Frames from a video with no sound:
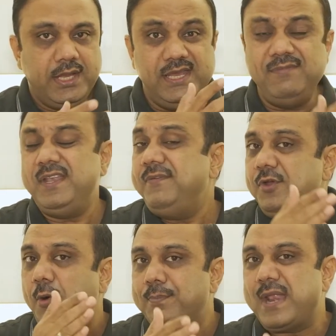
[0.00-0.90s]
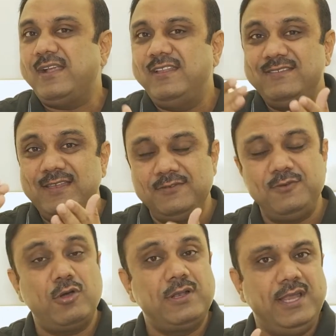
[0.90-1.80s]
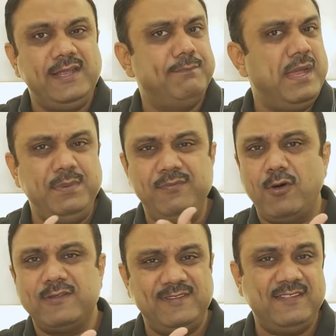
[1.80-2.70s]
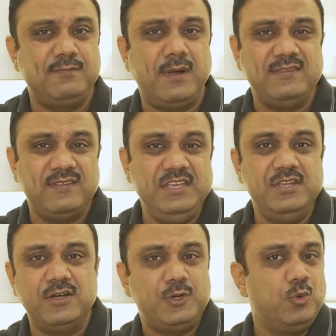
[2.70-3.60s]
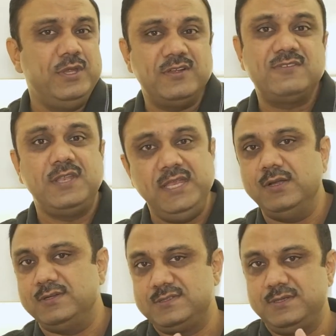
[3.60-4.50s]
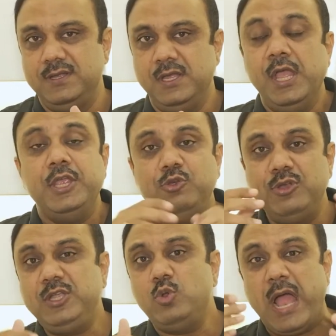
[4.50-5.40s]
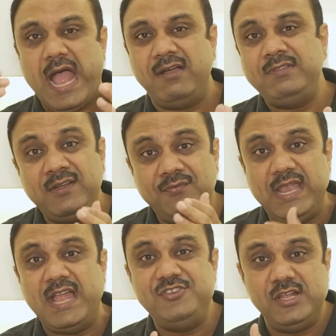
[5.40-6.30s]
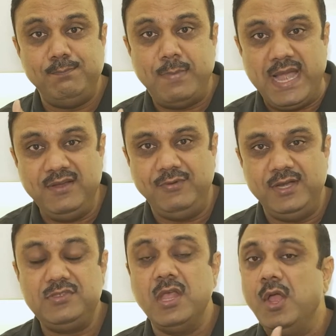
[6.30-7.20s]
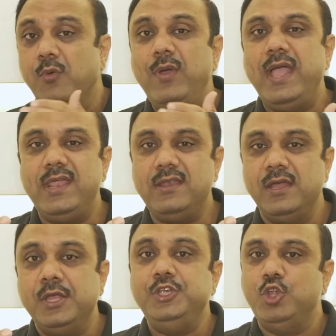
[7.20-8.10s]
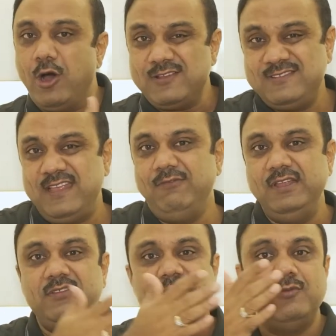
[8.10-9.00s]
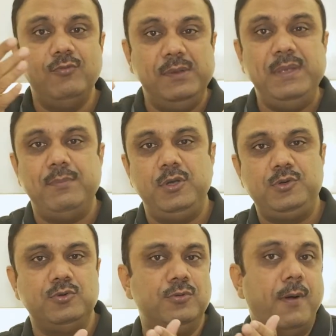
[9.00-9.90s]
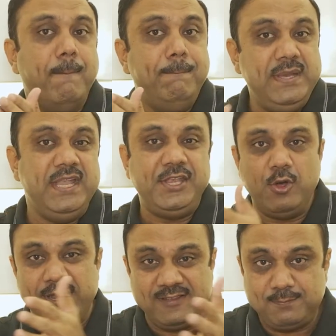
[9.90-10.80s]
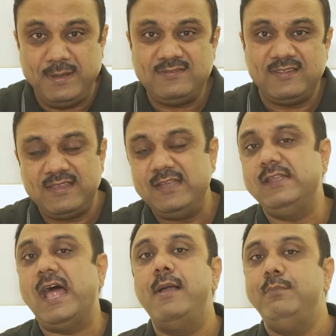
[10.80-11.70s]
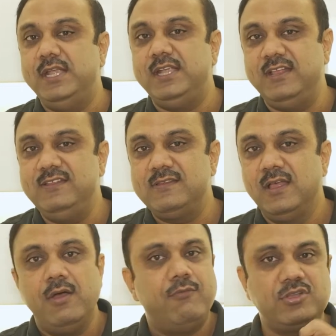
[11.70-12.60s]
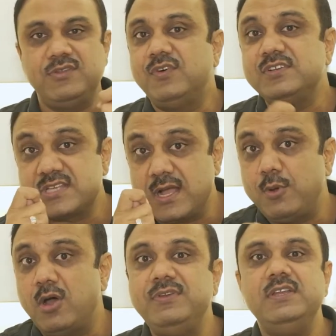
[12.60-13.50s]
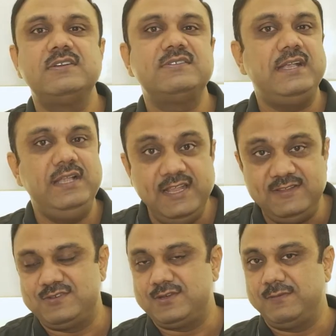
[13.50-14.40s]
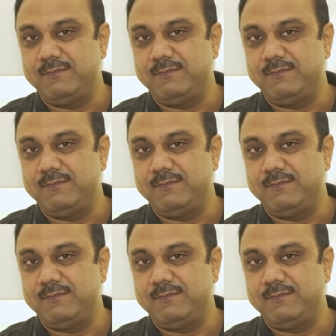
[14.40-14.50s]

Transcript: even if your practice does not click maybe for 6 months, a year, 2 years, 3 years, you need to have that financial bandwidth where your savings will be able to meet your expenses and liabilities for the first couple of years at least.